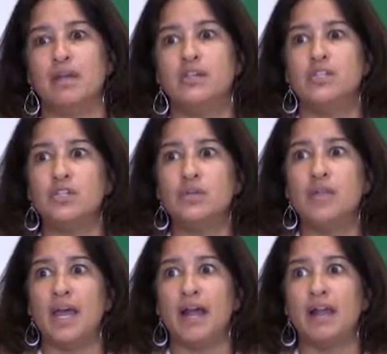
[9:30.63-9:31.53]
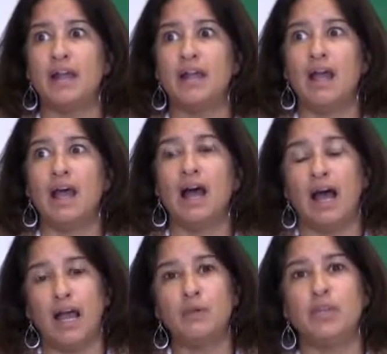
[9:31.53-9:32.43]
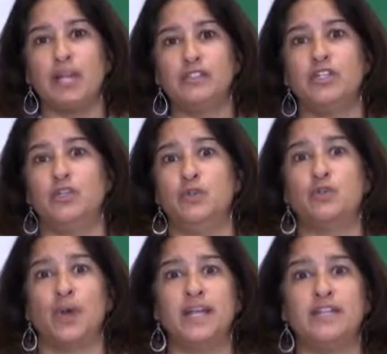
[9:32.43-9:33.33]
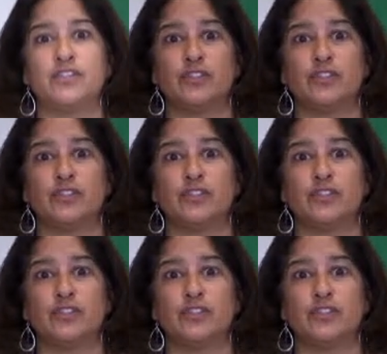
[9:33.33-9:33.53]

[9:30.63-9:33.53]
To do that, I would like to use writing